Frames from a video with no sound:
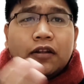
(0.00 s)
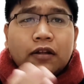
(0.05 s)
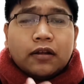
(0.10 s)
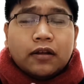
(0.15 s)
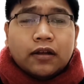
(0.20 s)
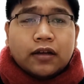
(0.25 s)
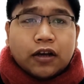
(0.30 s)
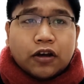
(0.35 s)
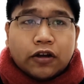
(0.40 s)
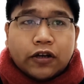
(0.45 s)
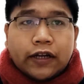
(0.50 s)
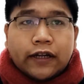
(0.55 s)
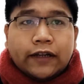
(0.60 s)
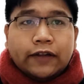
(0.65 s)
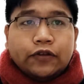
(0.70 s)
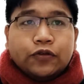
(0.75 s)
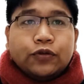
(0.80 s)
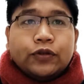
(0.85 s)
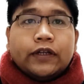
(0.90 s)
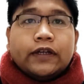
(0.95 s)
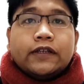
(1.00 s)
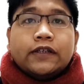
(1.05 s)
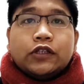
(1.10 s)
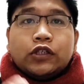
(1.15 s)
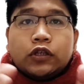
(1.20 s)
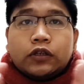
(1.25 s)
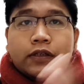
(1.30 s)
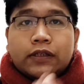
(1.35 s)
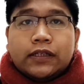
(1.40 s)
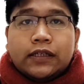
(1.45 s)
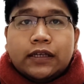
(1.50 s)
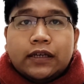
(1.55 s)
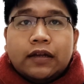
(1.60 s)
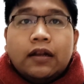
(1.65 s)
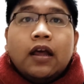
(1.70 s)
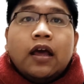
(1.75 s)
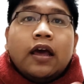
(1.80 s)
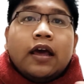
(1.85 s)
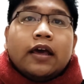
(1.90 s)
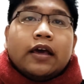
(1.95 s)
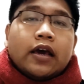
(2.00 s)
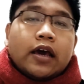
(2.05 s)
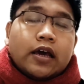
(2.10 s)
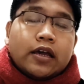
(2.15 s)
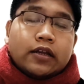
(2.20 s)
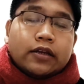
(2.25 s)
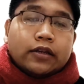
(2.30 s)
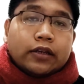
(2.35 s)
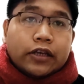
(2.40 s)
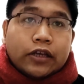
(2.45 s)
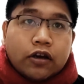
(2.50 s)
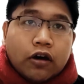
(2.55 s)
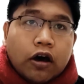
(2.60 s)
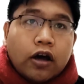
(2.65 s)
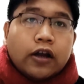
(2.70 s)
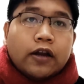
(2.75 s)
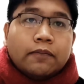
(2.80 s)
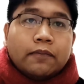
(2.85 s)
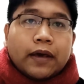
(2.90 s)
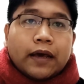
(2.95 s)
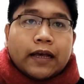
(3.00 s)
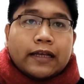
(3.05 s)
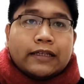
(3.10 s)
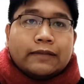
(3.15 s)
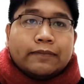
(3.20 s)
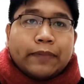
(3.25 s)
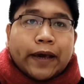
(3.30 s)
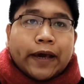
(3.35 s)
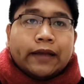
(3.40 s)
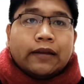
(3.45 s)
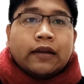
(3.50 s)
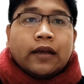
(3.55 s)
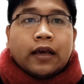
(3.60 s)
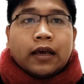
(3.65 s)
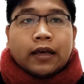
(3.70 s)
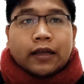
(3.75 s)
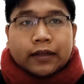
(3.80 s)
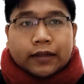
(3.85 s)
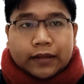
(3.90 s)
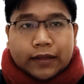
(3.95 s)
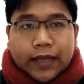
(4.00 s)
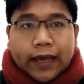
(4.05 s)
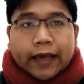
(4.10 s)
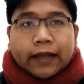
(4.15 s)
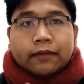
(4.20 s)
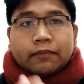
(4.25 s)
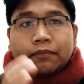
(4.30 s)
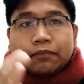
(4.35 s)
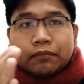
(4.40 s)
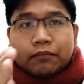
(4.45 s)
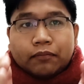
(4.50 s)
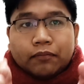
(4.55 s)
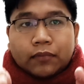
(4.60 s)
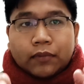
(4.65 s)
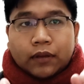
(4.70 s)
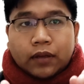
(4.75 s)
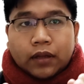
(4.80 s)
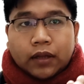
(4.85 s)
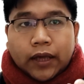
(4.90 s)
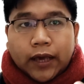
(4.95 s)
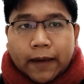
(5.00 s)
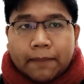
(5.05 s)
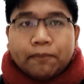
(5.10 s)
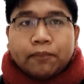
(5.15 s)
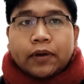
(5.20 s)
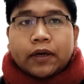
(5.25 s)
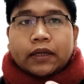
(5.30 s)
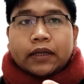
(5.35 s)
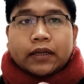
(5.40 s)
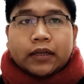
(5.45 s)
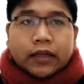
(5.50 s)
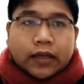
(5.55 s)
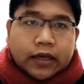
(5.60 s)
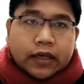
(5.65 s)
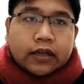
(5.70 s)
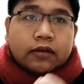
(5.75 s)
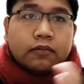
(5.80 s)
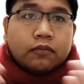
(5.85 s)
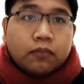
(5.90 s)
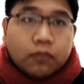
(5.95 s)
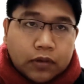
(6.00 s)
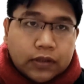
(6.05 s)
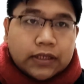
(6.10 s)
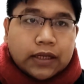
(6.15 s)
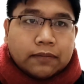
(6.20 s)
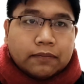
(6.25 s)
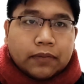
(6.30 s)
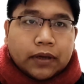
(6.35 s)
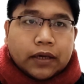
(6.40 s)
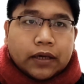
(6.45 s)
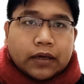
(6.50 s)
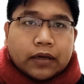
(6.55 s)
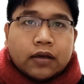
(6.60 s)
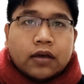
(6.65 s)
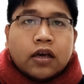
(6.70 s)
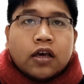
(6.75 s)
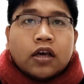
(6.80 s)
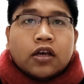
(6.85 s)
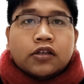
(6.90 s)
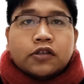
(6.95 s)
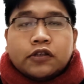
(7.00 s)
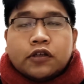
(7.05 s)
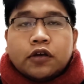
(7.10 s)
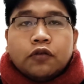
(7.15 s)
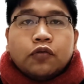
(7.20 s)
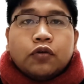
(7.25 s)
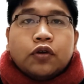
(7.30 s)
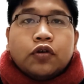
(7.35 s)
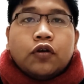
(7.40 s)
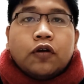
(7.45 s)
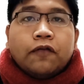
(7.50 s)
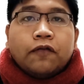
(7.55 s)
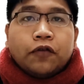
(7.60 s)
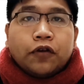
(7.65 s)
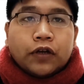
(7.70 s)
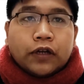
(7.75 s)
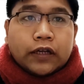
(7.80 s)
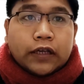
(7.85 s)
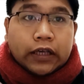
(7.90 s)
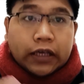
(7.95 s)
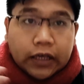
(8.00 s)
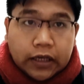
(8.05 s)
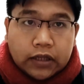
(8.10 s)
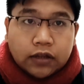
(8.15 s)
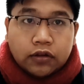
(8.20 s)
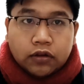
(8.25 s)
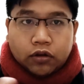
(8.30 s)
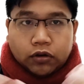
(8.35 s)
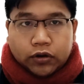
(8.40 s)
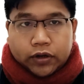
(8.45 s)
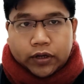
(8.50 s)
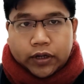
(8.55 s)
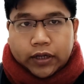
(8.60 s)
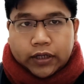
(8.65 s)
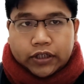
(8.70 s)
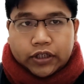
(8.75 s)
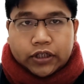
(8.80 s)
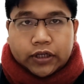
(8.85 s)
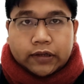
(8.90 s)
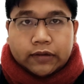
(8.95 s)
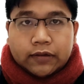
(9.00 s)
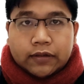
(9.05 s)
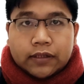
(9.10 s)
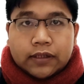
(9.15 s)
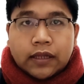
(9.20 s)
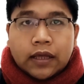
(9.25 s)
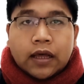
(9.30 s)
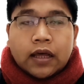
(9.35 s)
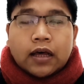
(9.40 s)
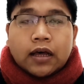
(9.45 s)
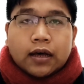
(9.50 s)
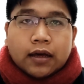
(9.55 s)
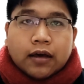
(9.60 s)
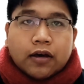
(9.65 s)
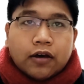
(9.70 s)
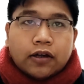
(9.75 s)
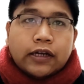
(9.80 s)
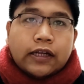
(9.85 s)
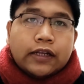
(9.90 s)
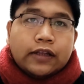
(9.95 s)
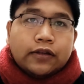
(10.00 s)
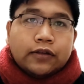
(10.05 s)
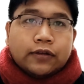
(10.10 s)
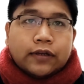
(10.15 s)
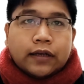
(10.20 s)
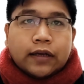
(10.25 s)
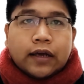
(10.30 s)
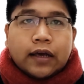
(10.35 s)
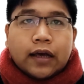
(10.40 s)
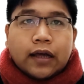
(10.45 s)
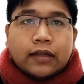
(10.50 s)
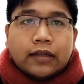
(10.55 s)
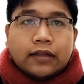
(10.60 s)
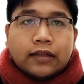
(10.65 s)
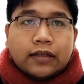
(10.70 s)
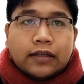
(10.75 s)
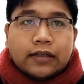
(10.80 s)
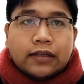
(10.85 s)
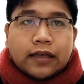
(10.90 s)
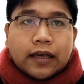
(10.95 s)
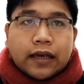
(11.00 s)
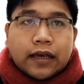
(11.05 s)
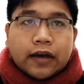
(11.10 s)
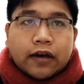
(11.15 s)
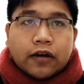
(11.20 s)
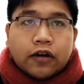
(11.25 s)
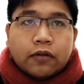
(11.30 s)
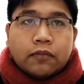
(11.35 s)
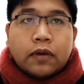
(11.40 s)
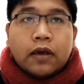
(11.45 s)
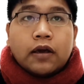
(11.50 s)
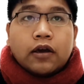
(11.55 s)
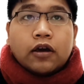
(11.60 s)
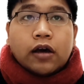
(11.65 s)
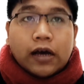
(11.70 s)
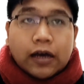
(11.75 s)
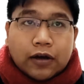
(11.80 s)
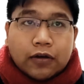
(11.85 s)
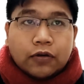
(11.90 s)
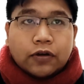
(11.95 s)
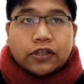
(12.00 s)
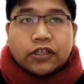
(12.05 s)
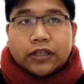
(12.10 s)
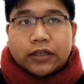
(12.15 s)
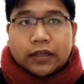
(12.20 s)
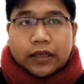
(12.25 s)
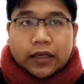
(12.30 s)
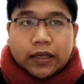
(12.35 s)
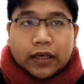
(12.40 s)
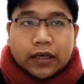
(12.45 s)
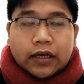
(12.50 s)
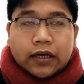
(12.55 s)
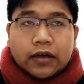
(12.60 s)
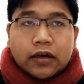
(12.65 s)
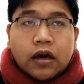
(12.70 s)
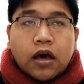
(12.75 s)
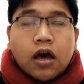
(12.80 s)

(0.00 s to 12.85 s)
according to the social and economic aspect that happen in Mozambique. So we go for the introductions. According to the country's economic calculation here,